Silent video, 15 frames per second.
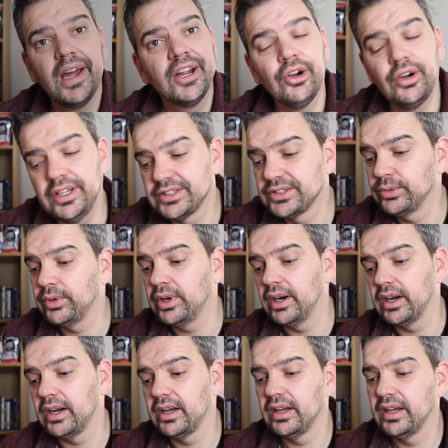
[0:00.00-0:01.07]
I got it to
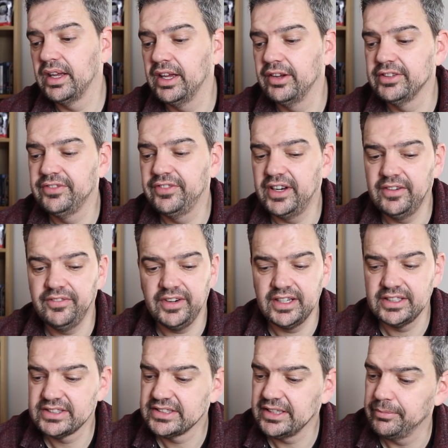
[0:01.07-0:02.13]
work. It was very, very
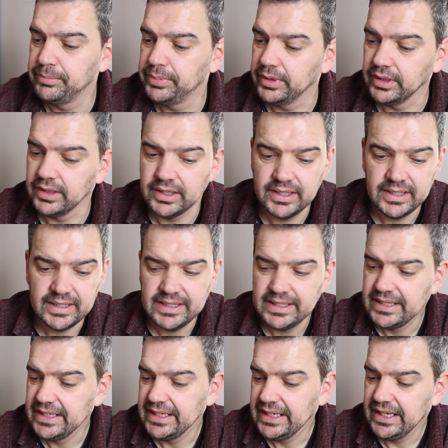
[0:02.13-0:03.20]
simple.
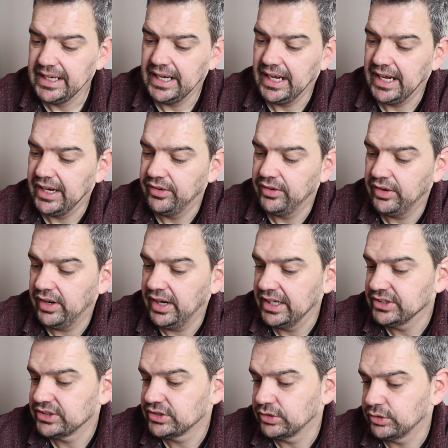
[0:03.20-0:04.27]
Uh,
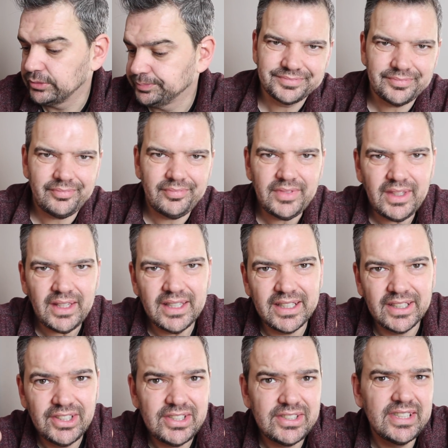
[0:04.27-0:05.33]
right, so
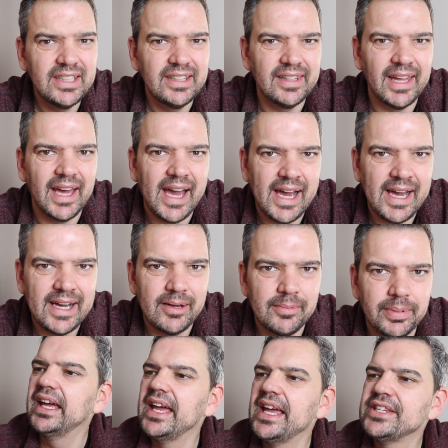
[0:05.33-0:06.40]
can I just say that the
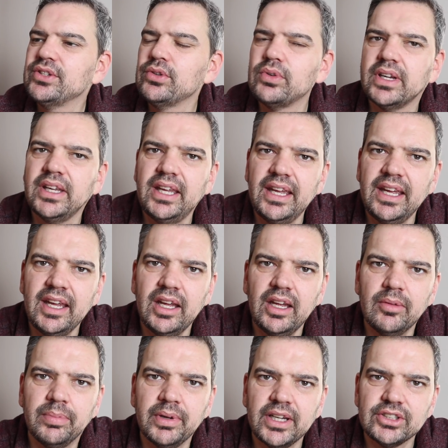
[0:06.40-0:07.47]
app is okay,
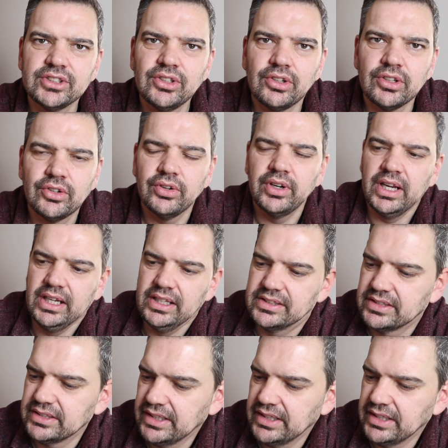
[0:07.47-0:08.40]
but it's not great.